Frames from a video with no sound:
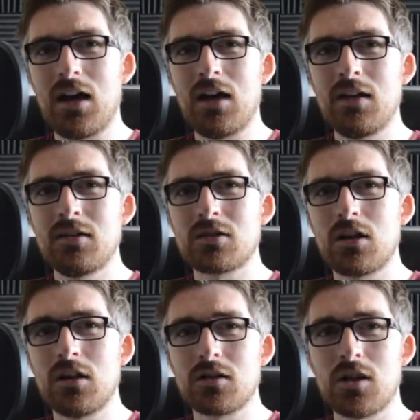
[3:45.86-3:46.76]

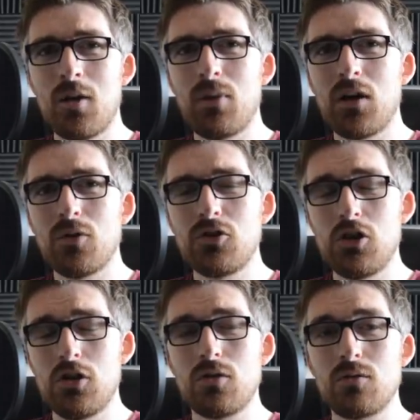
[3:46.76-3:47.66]
And an example I'll
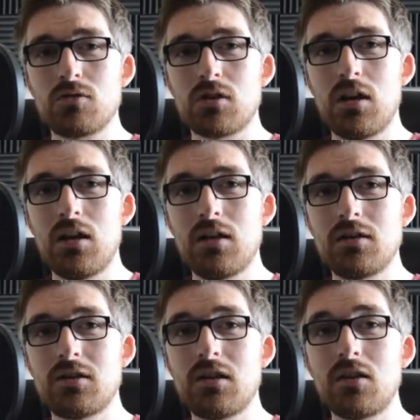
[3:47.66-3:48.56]
use
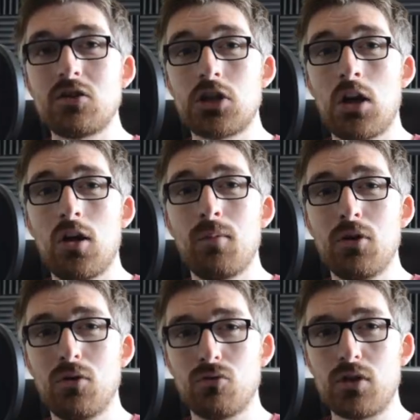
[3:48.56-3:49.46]
is the
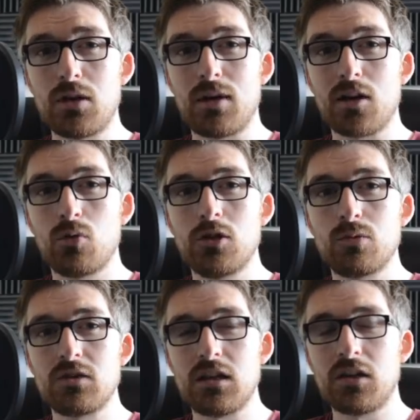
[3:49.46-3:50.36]
Terminal remake,
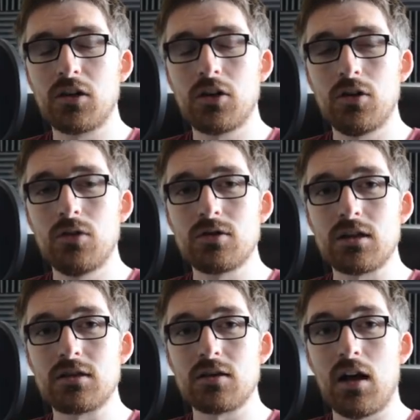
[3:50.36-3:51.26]
which was
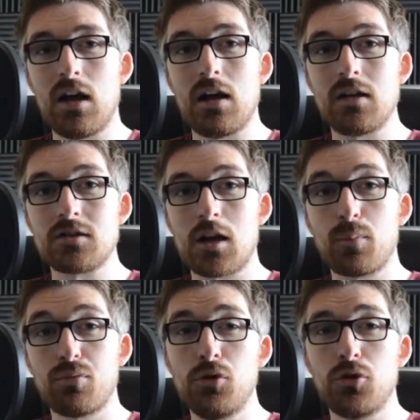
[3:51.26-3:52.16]
included as
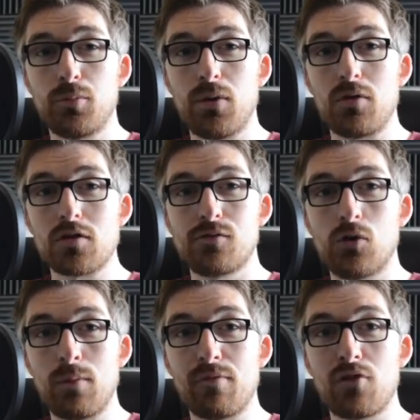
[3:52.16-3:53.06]
a pre-order bonus
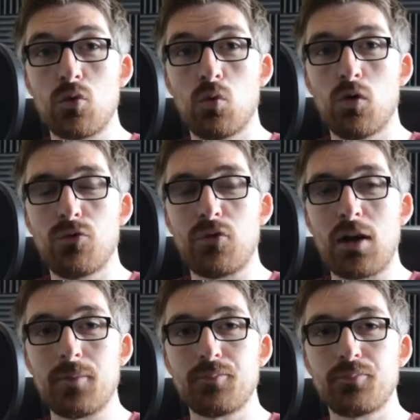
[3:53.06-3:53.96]
for Infinite
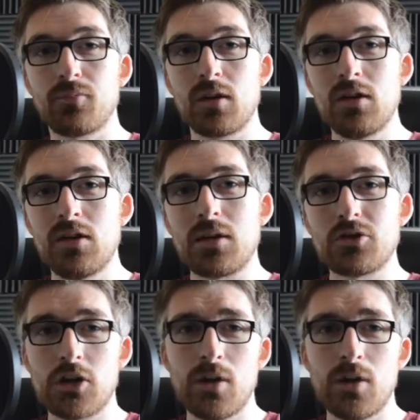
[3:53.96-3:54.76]
Warfare. Now